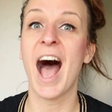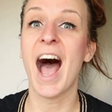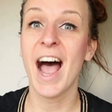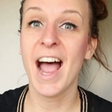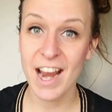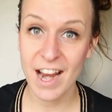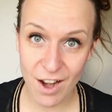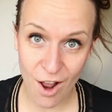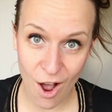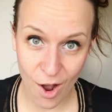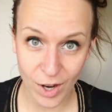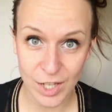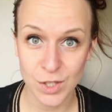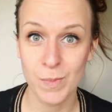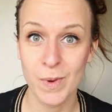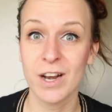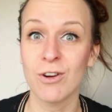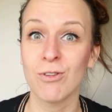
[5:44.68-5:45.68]
I know
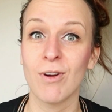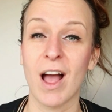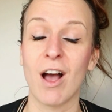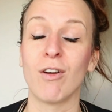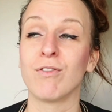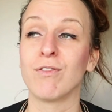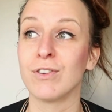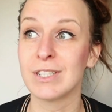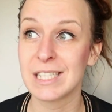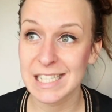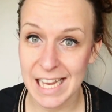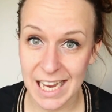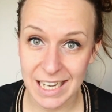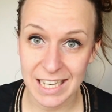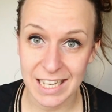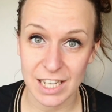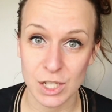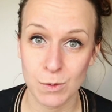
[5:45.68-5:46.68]
it's been around for
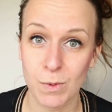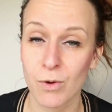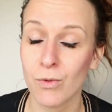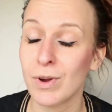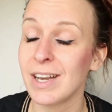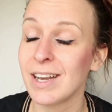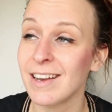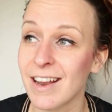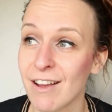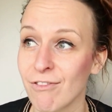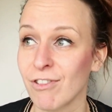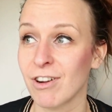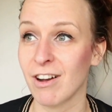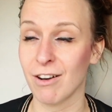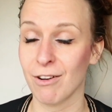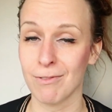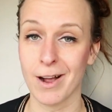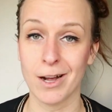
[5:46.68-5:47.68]
10 years, but we never
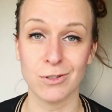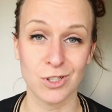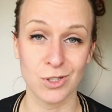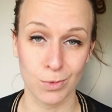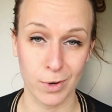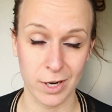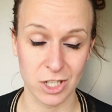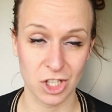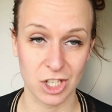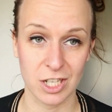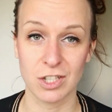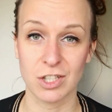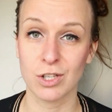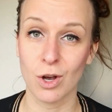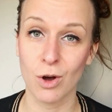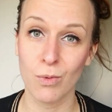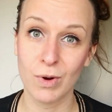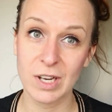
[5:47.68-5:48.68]
got around to watch it.
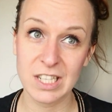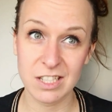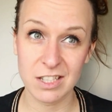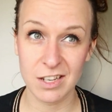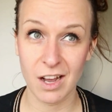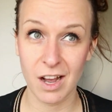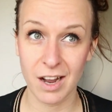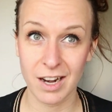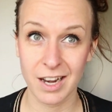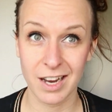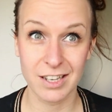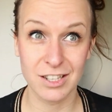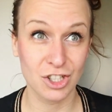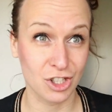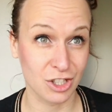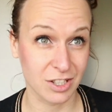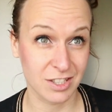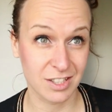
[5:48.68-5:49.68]
So we
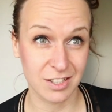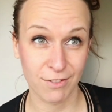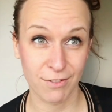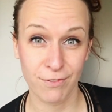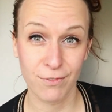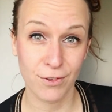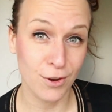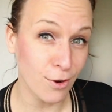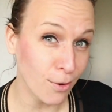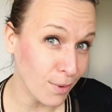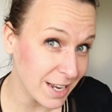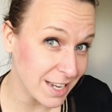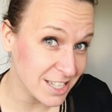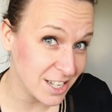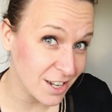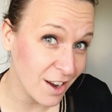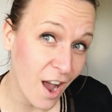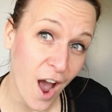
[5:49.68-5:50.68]
started just a few
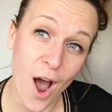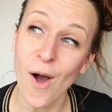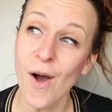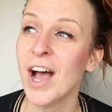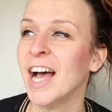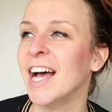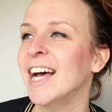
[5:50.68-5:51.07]
weeks ago.